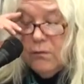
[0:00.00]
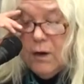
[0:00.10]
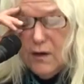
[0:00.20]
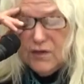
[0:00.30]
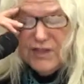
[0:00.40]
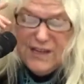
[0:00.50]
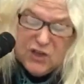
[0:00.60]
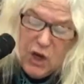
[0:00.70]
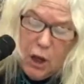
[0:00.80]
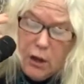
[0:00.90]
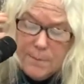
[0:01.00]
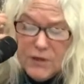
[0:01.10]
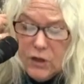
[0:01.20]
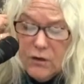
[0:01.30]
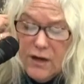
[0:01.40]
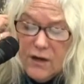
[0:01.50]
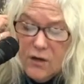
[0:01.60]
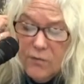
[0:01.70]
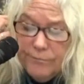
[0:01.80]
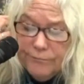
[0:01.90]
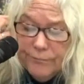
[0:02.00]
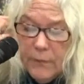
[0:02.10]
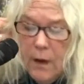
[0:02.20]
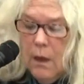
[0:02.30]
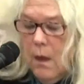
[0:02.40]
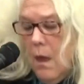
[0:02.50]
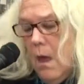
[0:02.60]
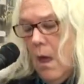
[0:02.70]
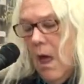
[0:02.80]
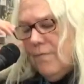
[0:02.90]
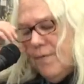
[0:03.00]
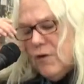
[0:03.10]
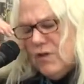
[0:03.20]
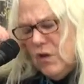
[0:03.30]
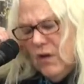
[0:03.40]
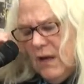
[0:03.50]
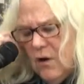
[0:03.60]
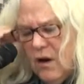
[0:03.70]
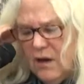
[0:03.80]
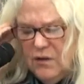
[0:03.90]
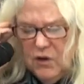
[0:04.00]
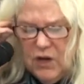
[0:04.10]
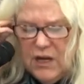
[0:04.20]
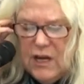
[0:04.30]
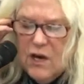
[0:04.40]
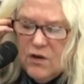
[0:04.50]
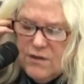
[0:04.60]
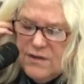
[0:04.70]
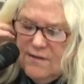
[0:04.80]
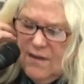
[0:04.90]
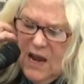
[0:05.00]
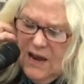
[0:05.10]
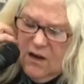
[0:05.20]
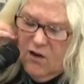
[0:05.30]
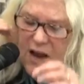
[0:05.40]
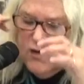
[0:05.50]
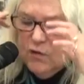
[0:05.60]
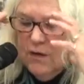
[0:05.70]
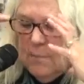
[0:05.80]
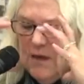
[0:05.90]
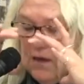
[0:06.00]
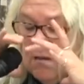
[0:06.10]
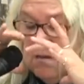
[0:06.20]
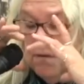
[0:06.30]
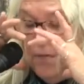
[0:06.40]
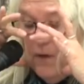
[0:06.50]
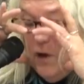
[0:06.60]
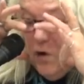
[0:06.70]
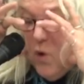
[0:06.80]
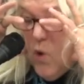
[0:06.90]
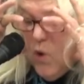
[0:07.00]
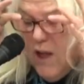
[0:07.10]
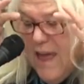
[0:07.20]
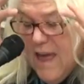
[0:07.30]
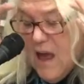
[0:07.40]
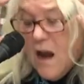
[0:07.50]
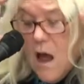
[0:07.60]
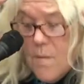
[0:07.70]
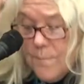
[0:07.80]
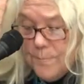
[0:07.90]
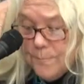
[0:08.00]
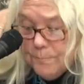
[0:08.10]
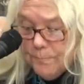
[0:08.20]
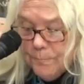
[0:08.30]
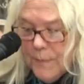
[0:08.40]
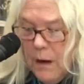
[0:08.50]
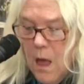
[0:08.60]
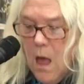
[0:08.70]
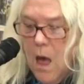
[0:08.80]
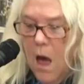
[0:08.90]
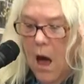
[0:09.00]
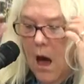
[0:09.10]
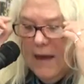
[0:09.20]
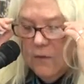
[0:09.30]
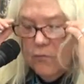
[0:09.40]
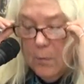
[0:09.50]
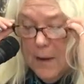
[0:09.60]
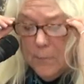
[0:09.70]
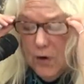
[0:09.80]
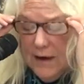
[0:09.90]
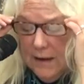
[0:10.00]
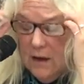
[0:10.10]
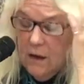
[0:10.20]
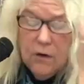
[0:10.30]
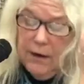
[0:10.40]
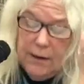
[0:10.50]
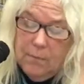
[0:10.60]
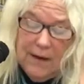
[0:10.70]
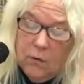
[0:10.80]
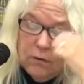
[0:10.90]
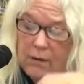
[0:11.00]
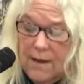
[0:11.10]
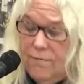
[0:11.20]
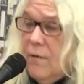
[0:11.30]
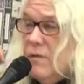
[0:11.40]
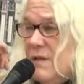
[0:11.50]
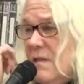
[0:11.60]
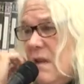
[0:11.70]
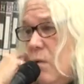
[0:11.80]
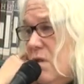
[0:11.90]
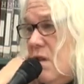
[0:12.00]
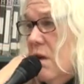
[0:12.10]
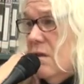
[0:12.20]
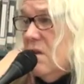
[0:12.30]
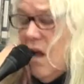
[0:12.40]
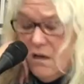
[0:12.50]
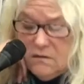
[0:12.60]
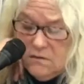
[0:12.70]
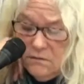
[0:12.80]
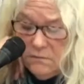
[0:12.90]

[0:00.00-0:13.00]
a large seashell up to your ear. At first you hear it in your ears, and then it gradually begins to fill your whole head. I can remember hearing it my whole life, ever since I was a young child.